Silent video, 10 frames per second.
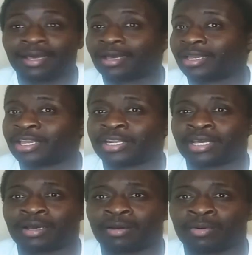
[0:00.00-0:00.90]

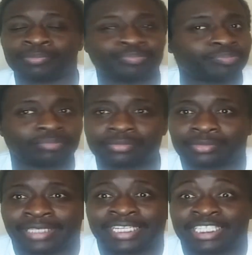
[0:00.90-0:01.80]

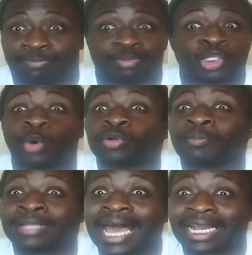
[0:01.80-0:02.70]
They just total
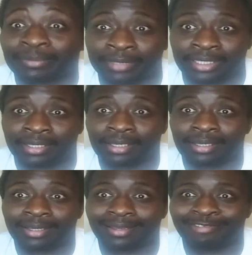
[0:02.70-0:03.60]
blocked me.
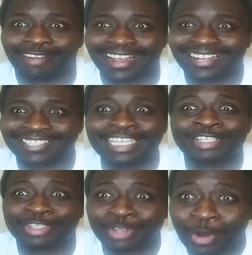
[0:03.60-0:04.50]
Right? They
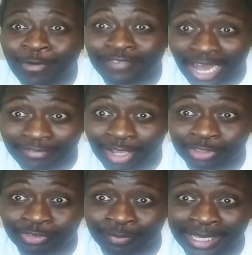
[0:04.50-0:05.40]
stole
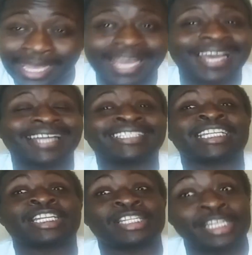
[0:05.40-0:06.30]
$5,000 from me,
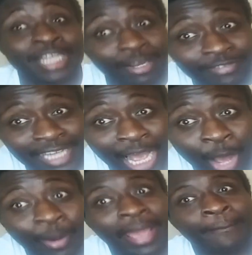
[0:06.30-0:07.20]
then left
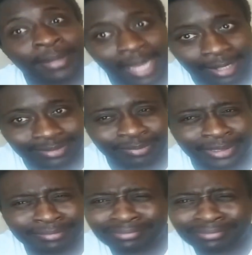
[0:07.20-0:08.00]
town and blocked me.